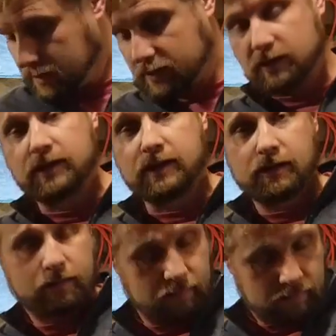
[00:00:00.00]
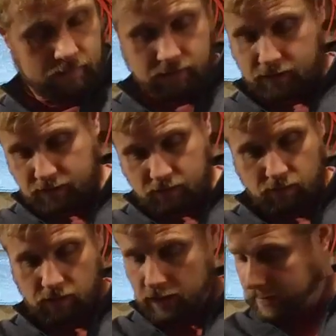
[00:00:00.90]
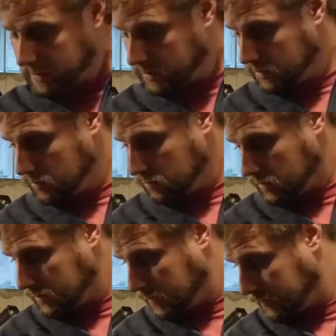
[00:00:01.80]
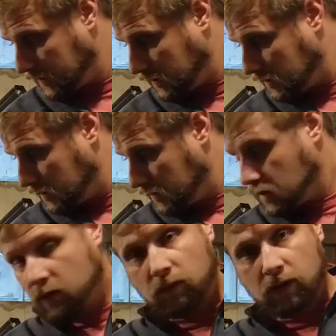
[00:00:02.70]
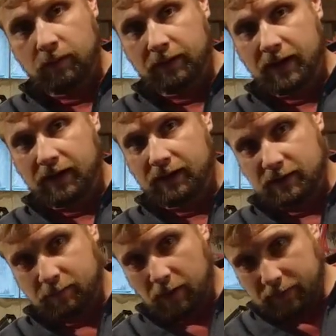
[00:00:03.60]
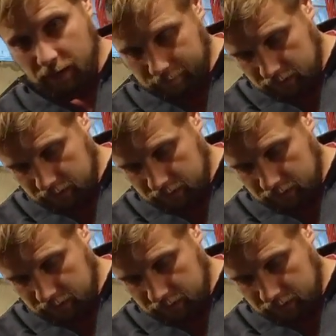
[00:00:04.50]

This is just going on like a canoe or something. We're going to be taking this puppy